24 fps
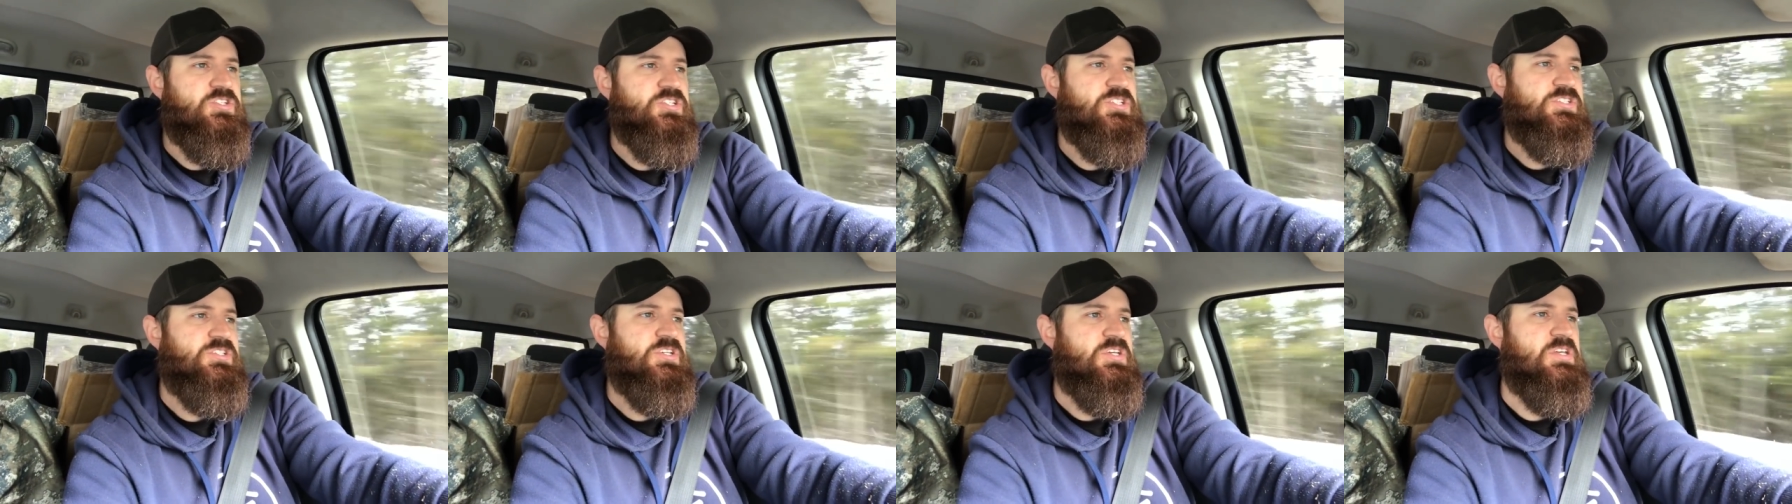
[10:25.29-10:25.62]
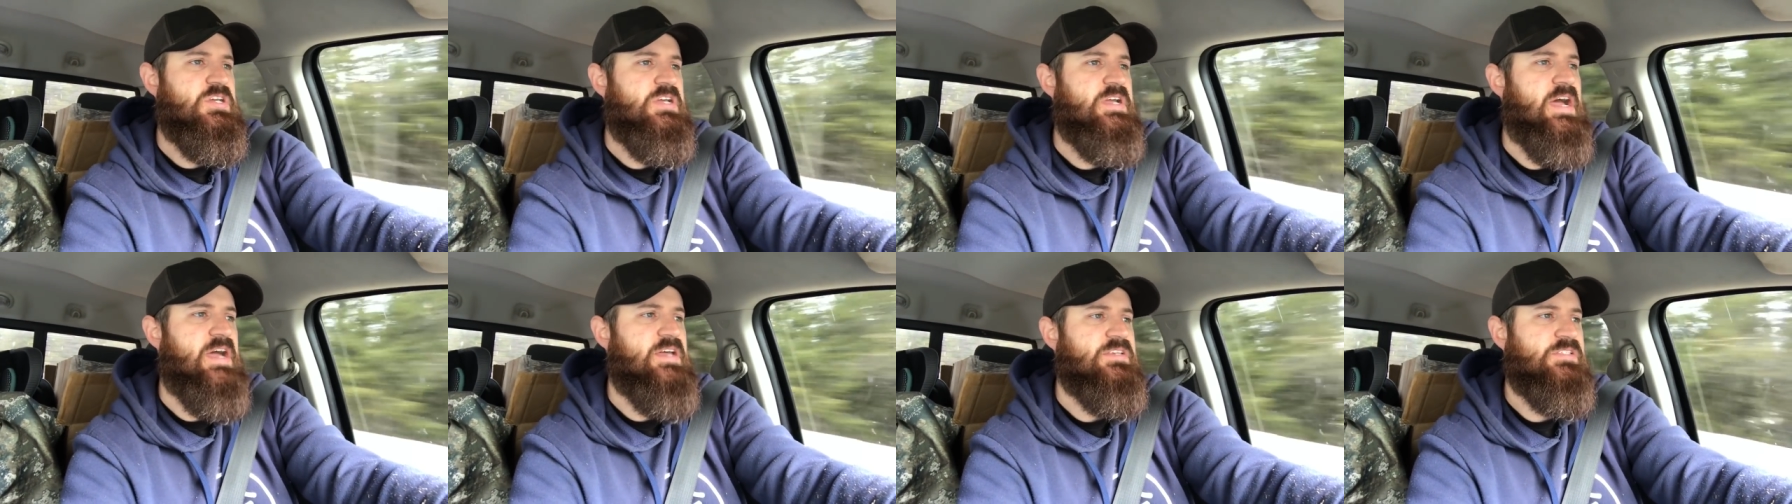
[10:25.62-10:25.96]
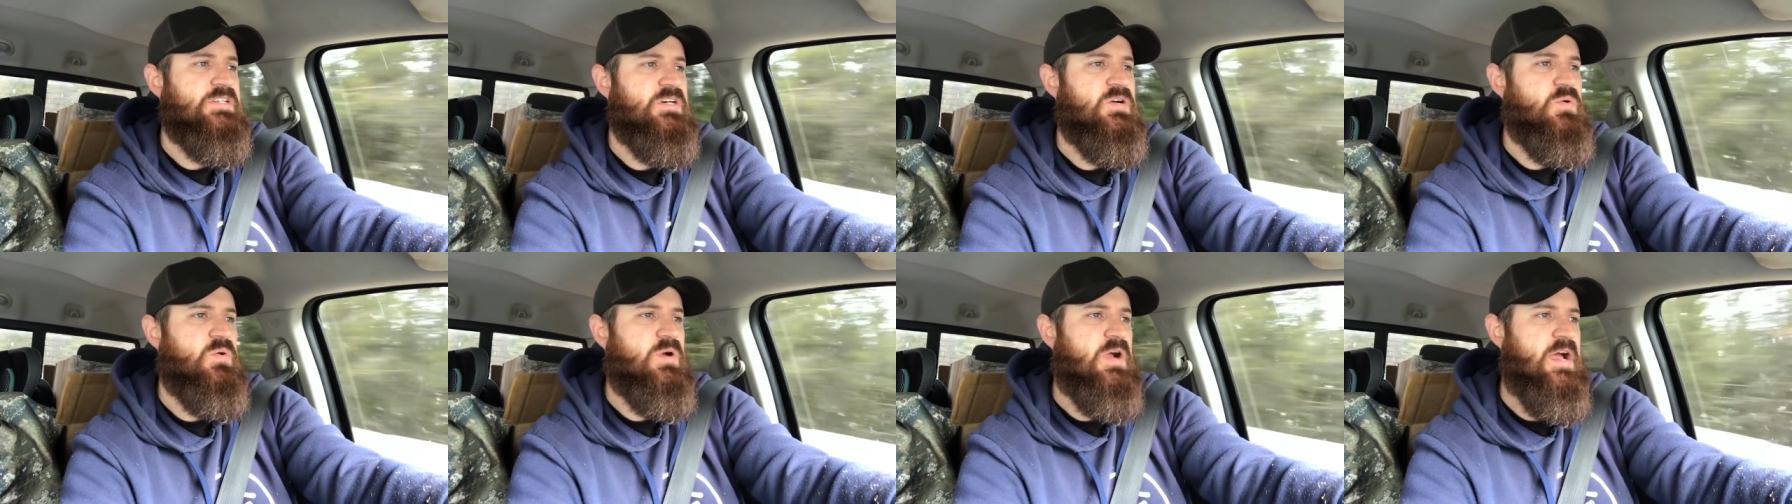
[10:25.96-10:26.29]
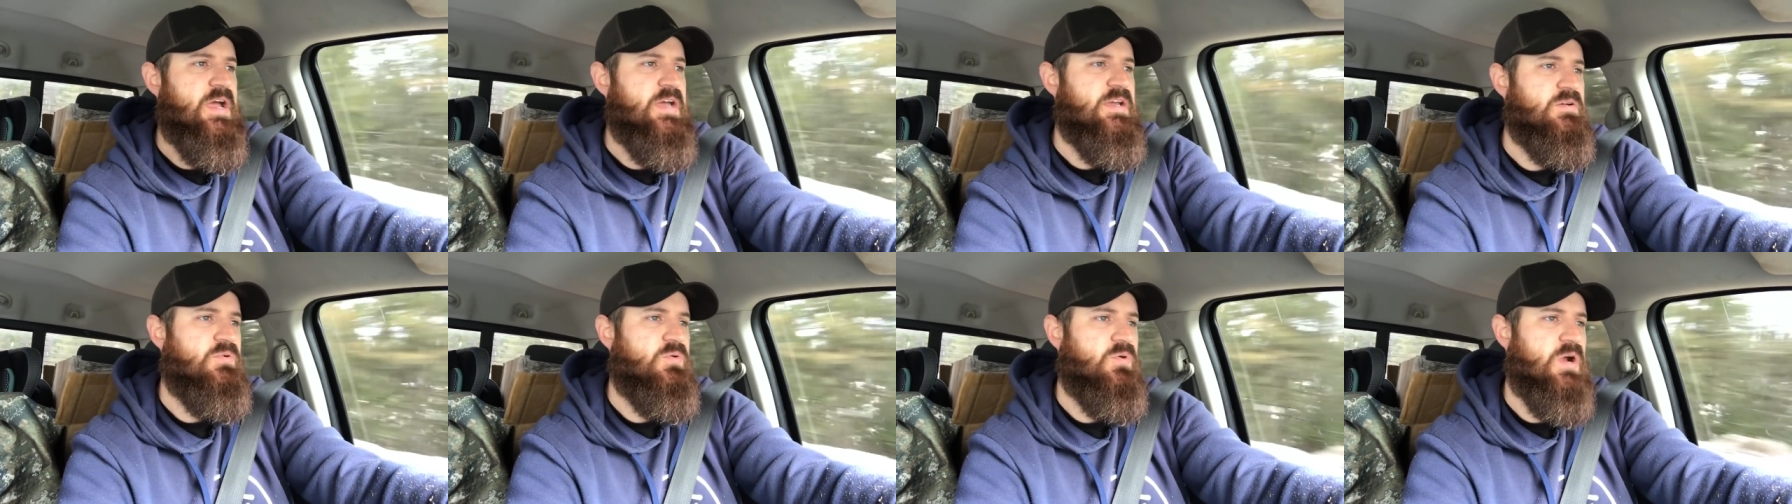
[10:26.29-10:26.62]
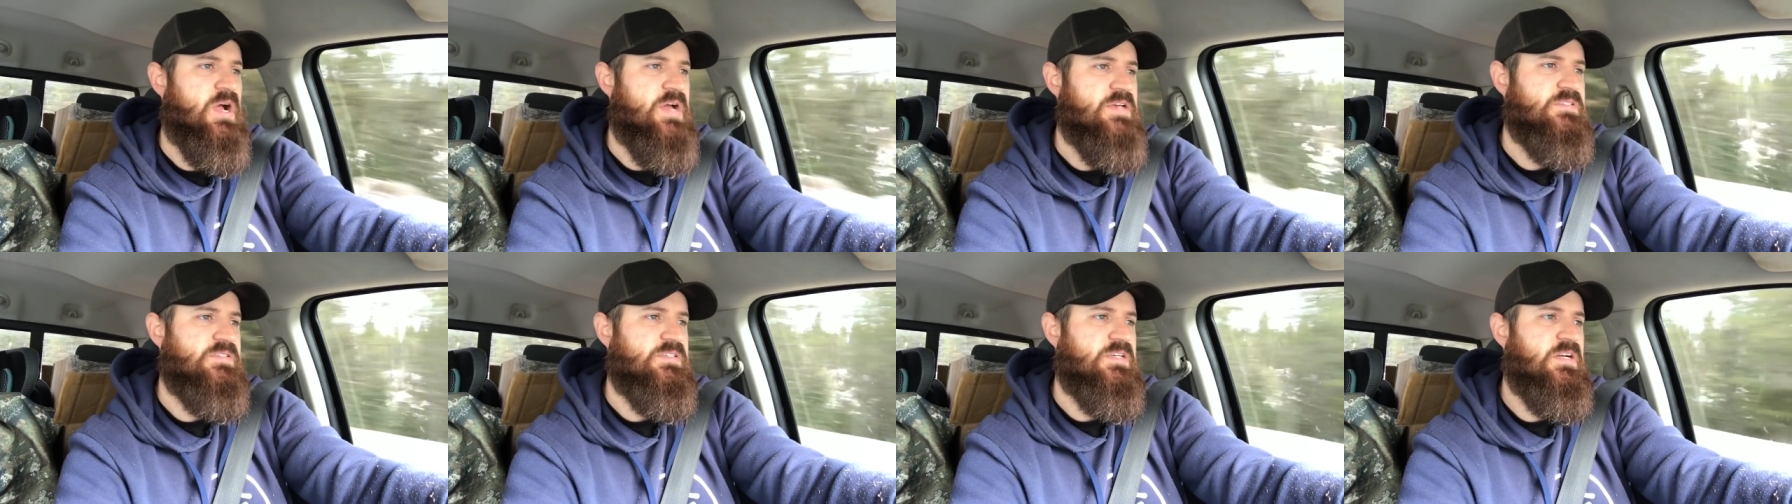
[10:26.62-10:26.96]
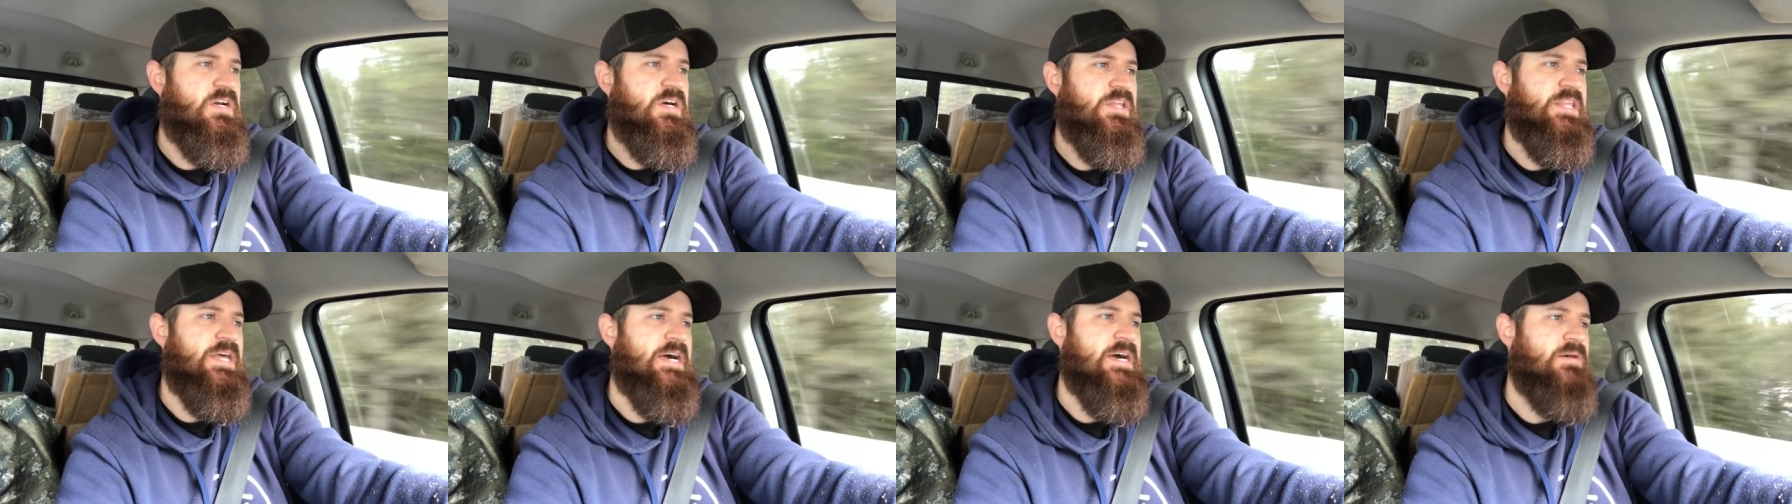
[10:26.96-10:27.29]
just so you guys know where I sit
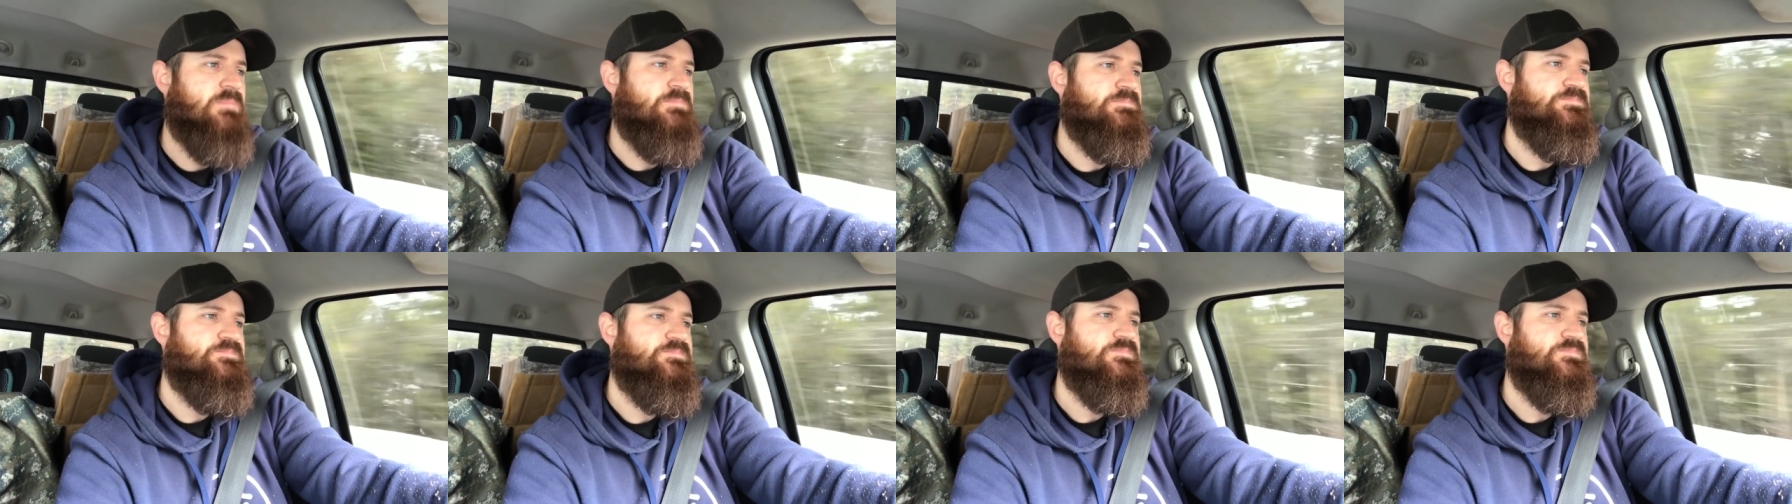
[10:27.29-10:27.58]
on that.